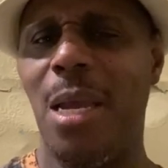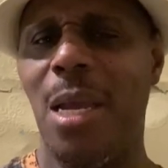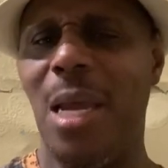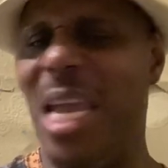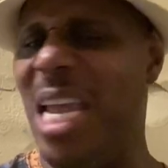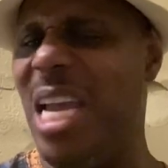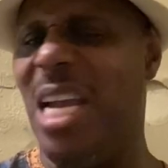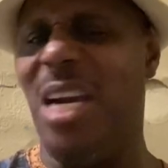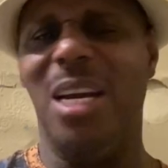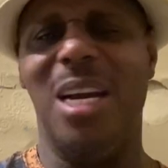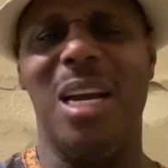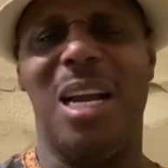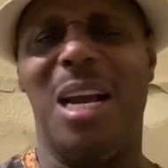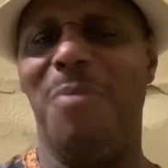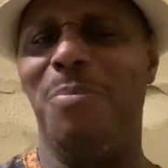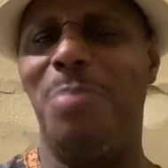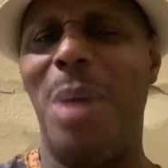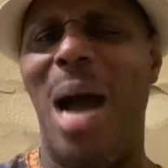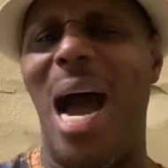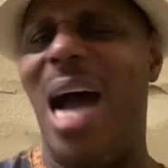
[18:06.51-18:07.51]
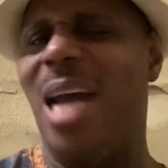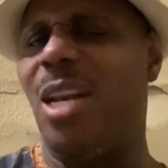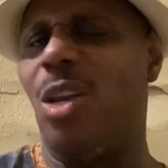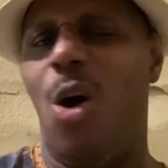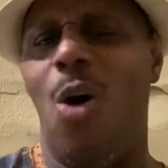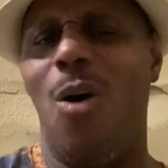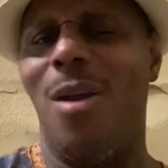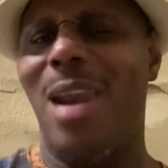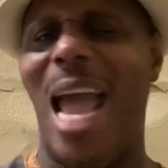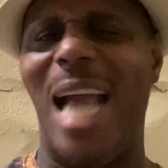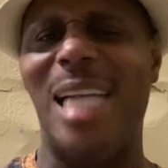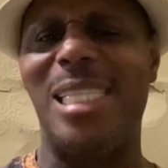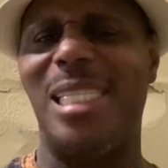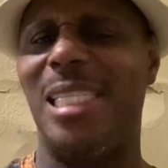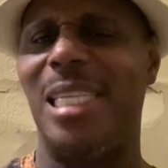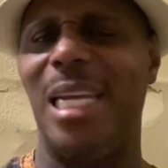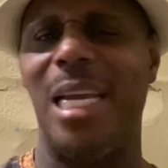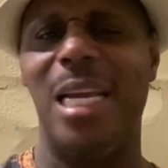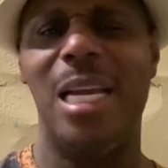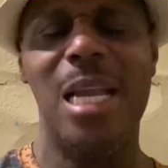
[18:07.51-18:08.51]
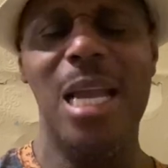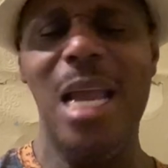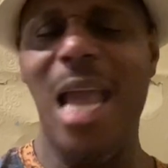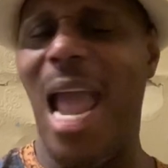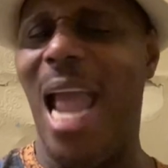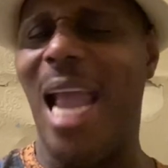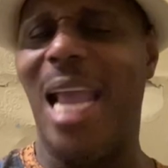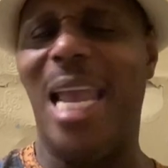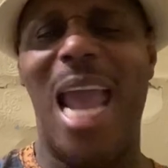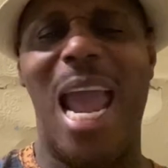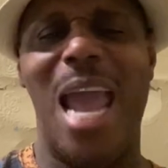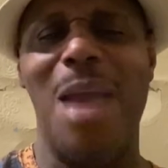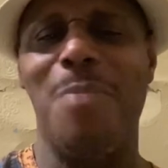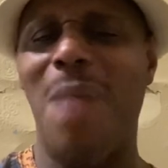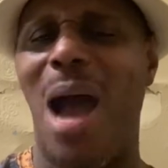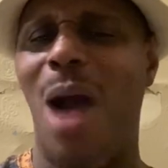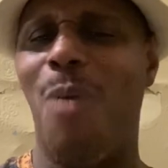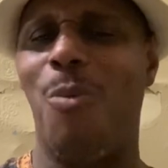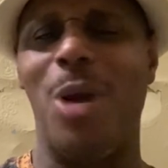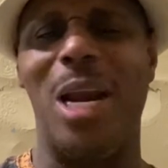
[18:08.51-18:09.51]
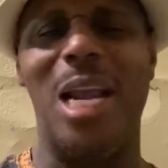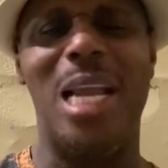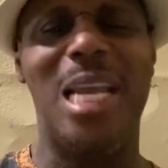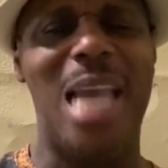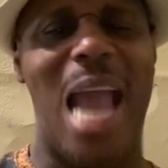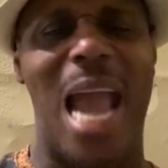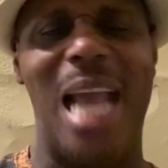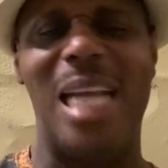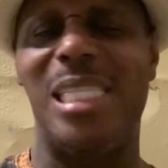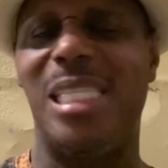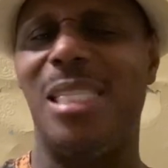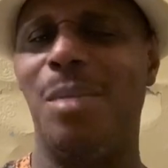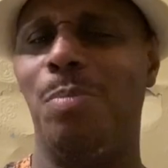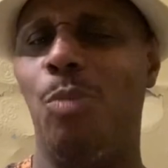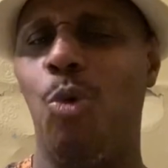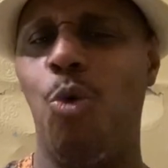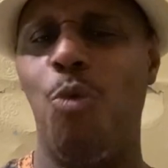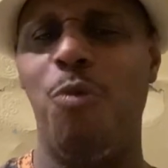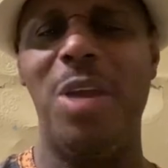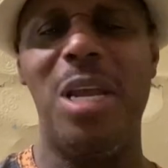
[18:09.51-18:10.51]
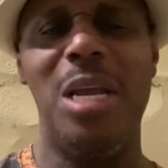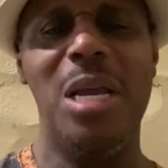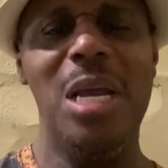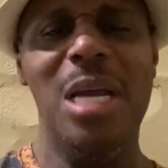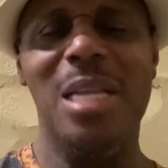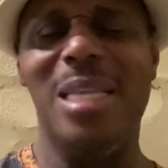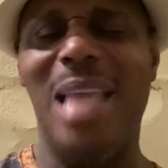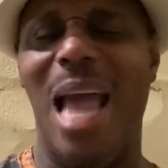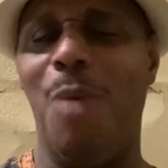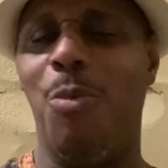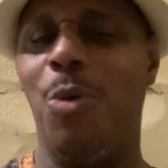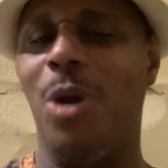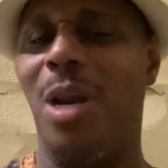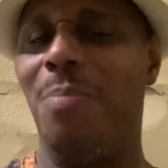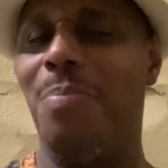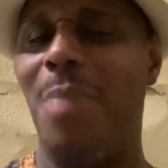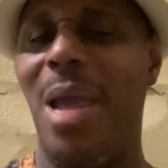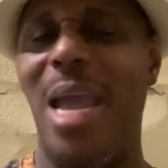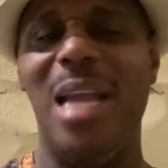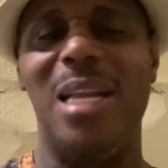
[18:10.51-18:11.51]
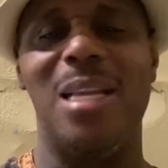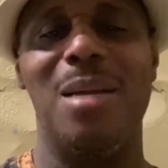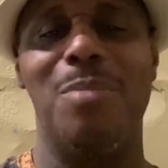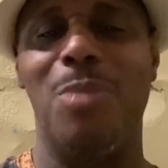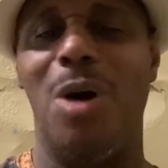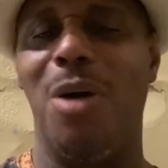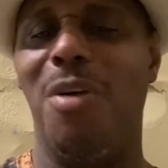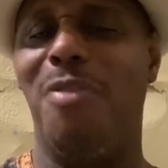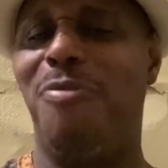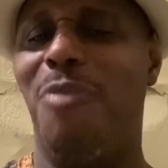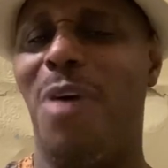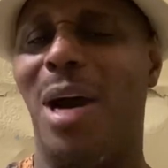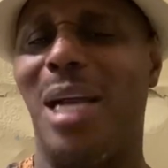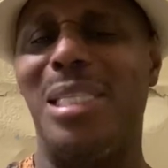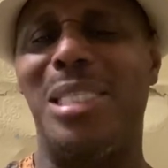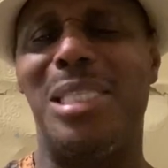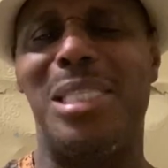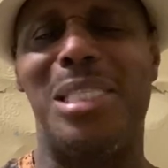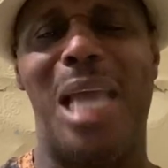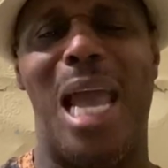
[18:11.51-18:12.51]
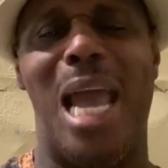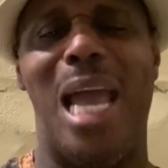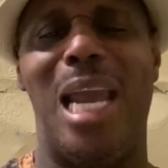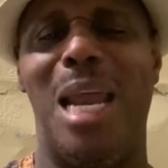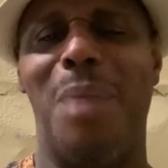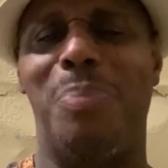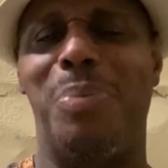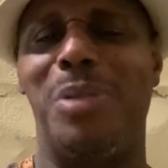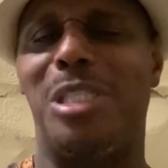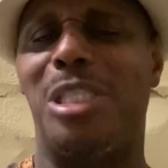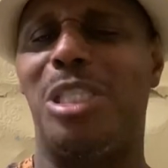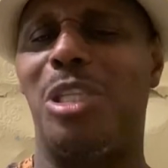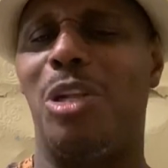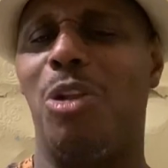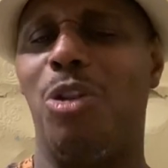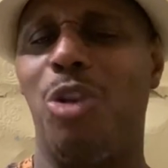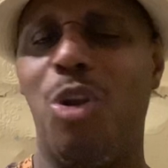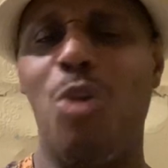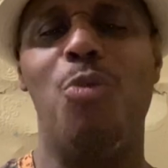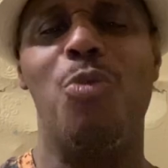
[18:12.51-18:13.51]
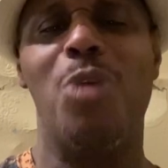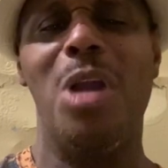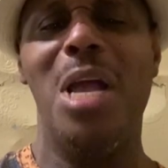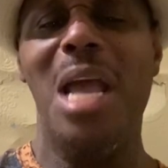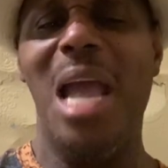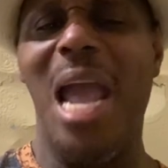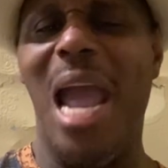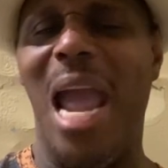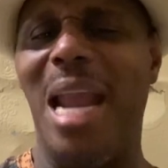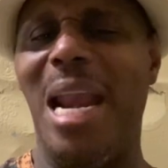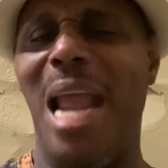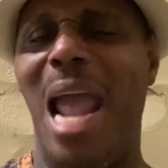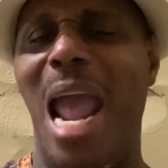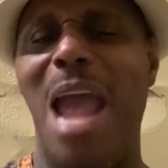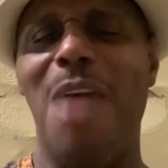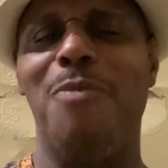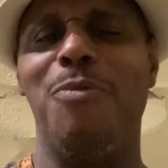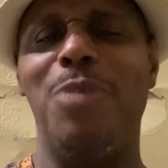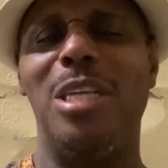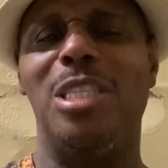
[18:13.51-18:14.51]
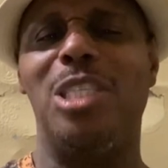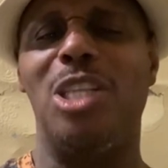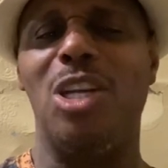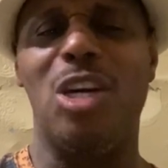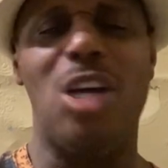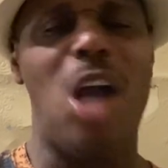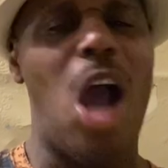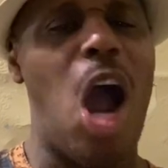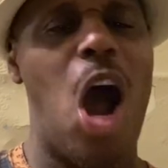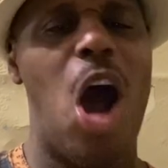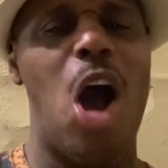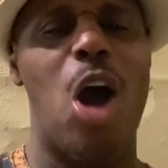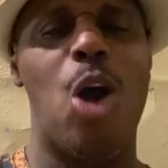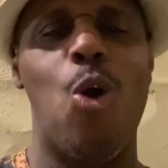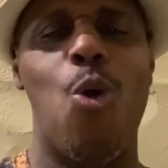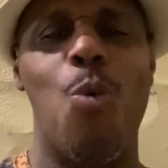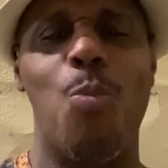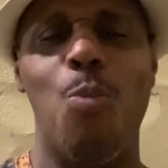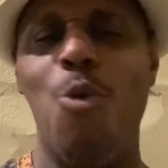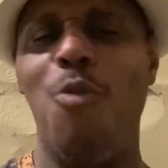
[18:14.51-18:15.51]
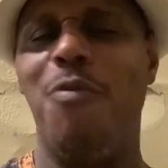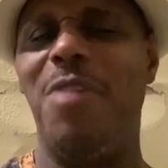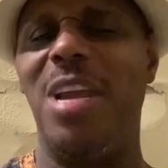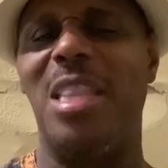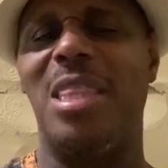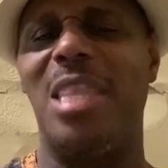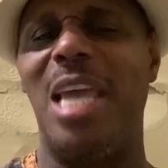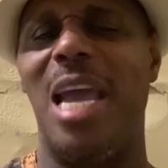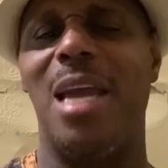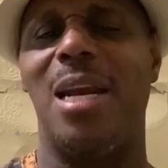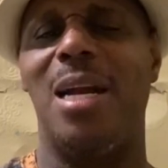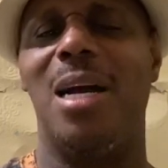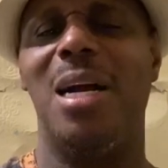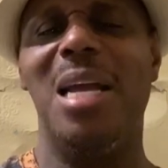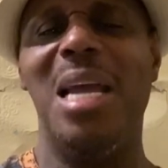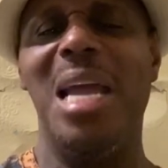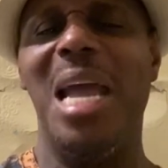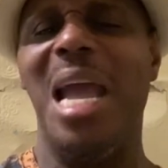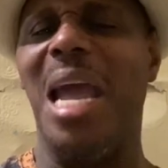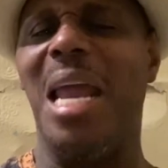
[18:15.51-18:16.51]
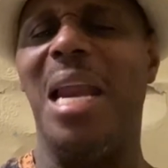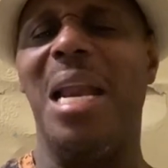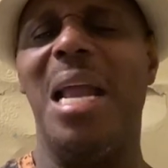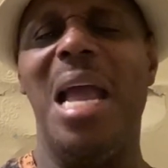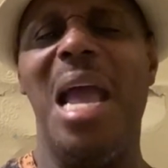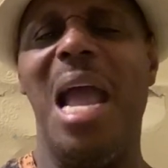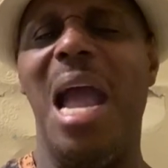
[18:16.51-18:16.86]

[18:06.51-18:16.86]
He could have combined all that shit and came out with a gangster movie that would have made them motherfuckers stand up and salute in every Chicago movie theater in